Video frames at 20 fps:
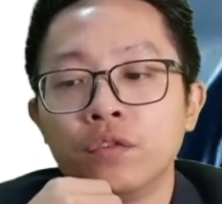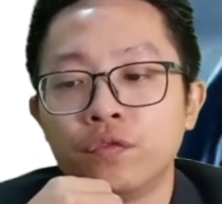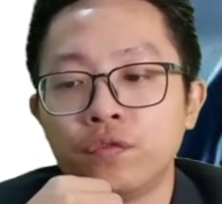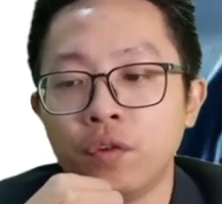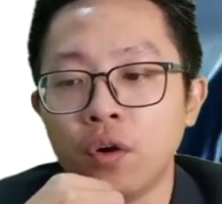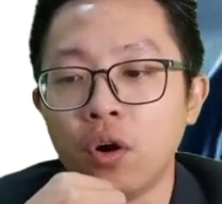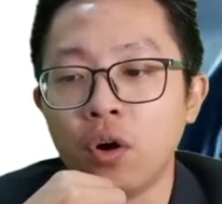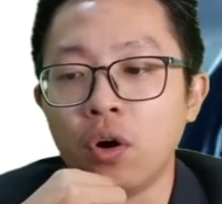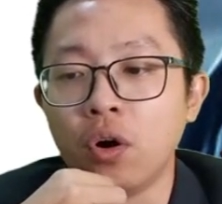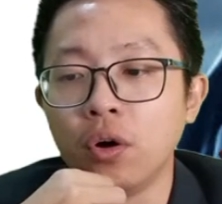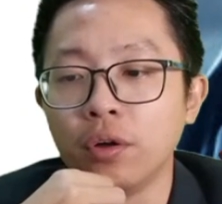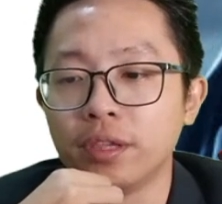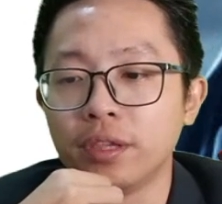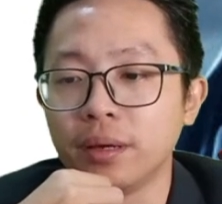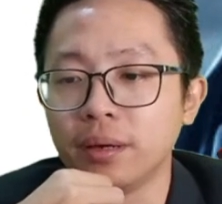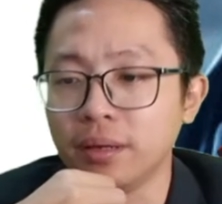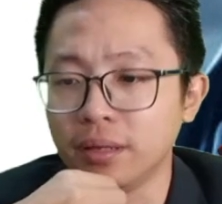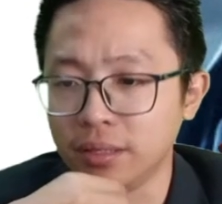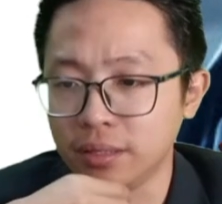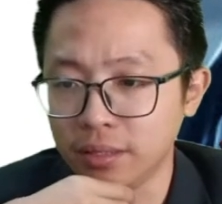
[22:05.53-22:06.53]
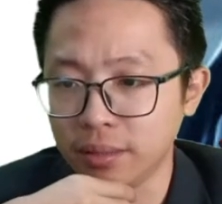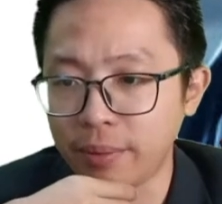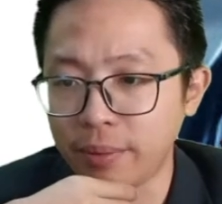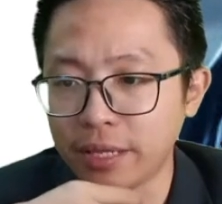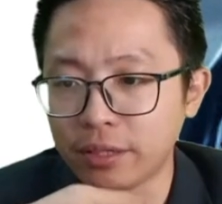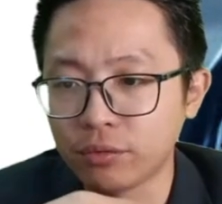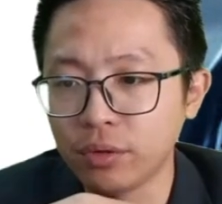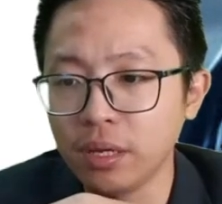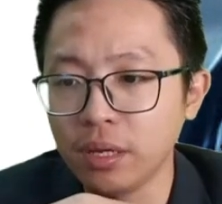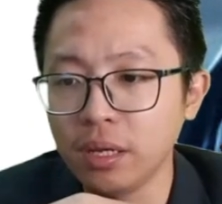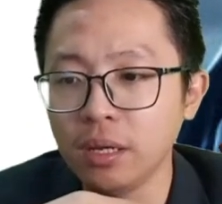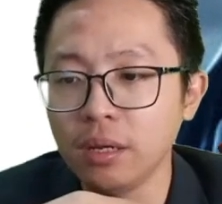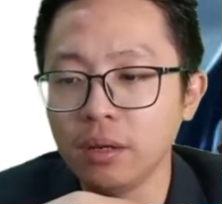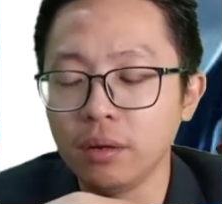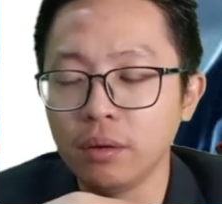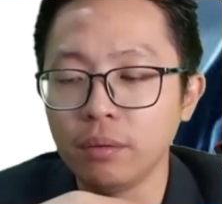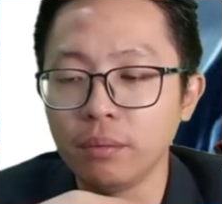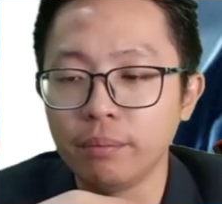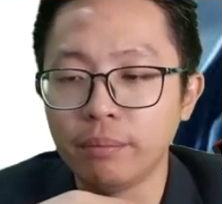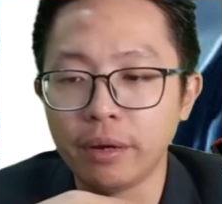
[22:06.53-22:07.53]
For the
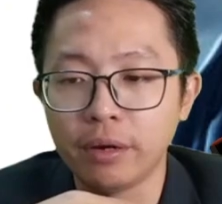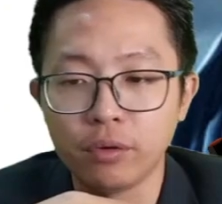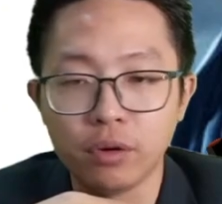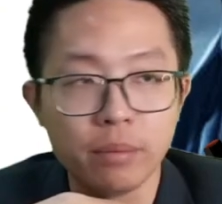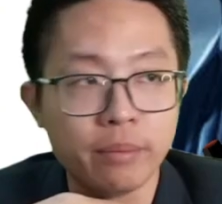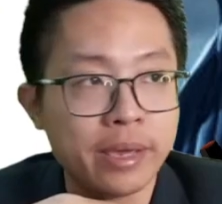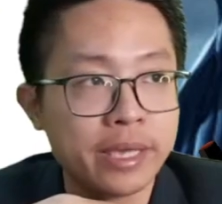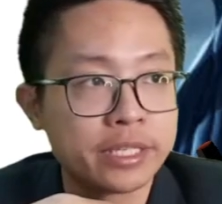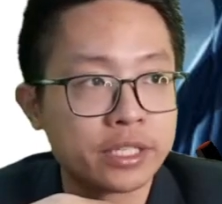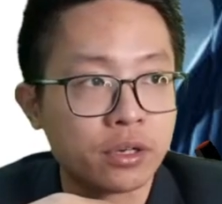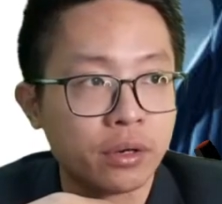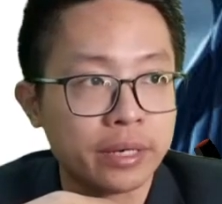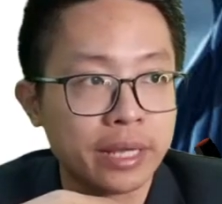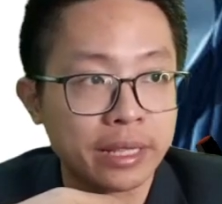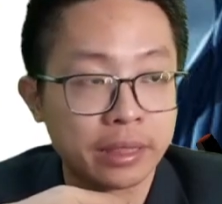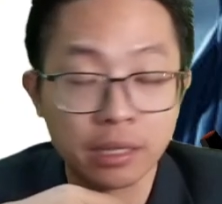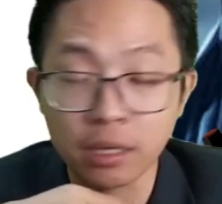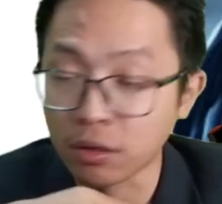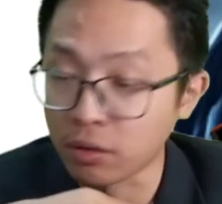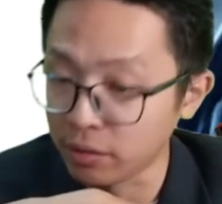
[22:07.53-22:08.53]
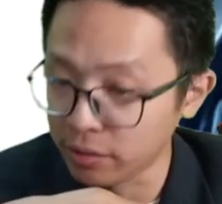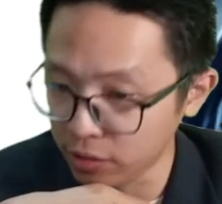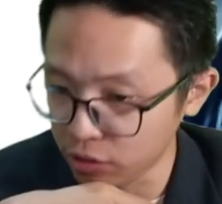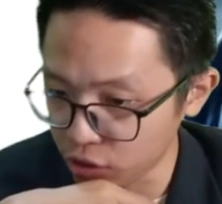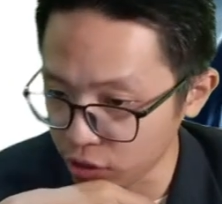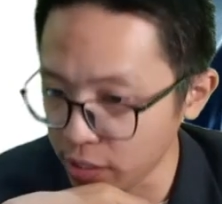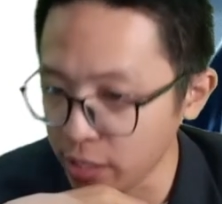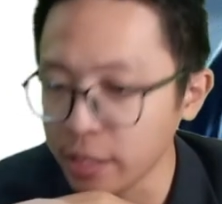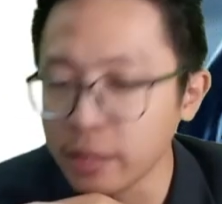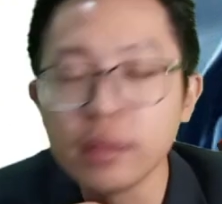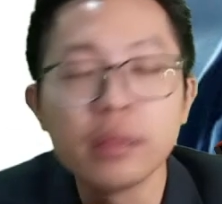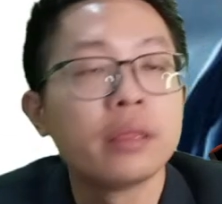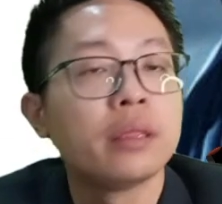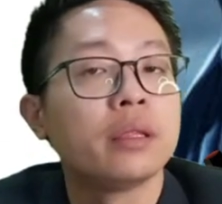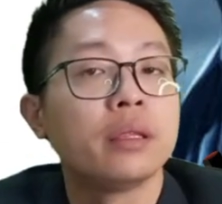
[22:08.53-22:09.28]
battery remains connected condition,